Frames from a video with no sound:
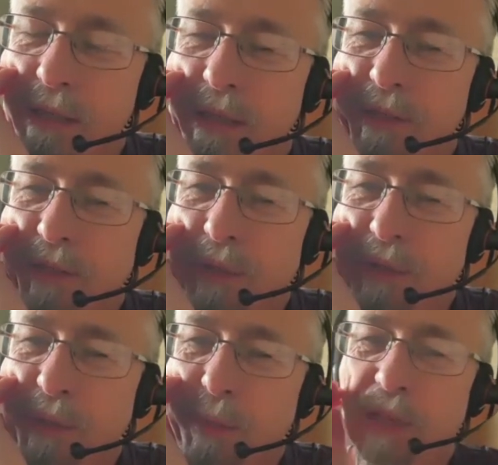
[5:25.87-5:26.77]
sorry,
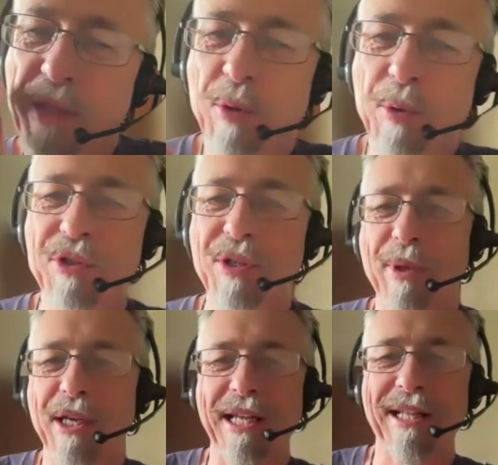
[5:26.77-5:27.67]
too many thoughts in
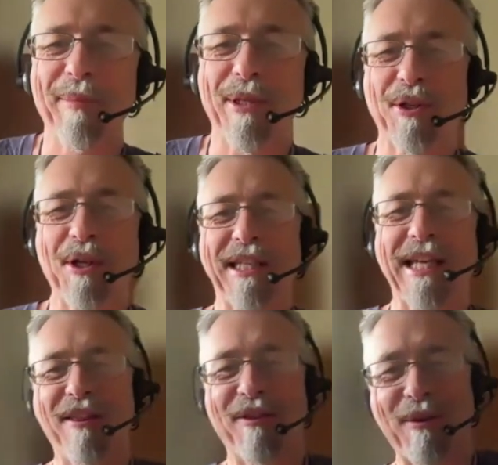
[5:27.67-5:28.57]
my head. Let me try and
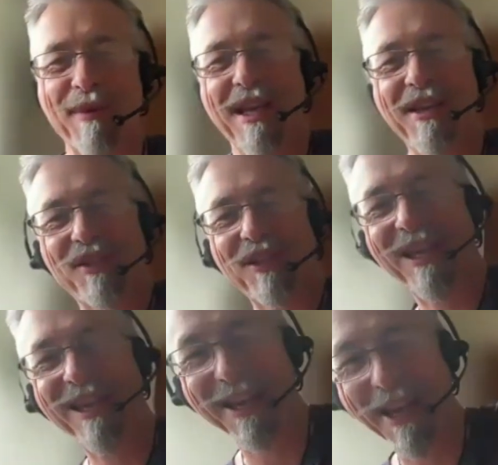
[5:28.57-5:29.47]
gather them. So
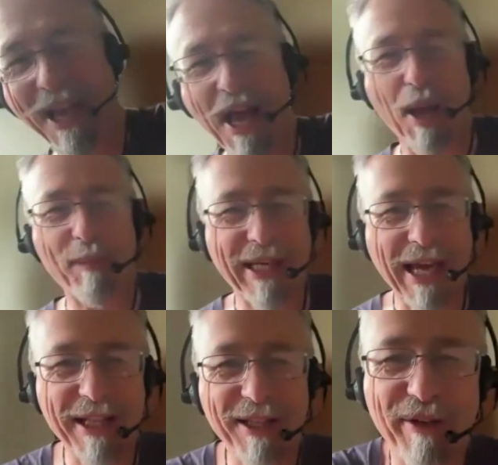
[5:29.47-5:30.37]
I
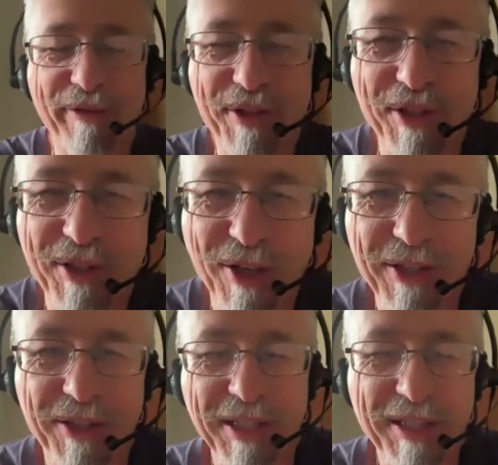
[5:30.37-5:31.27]
began life as a
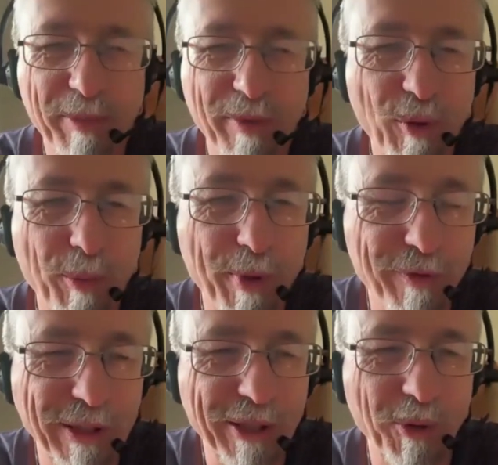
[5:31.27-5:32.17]
scientist before
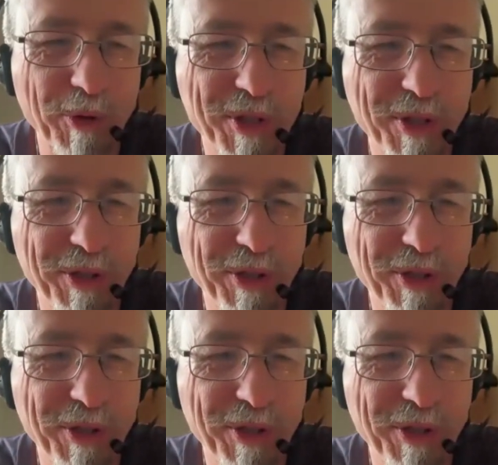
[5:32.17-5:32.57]
moving across to the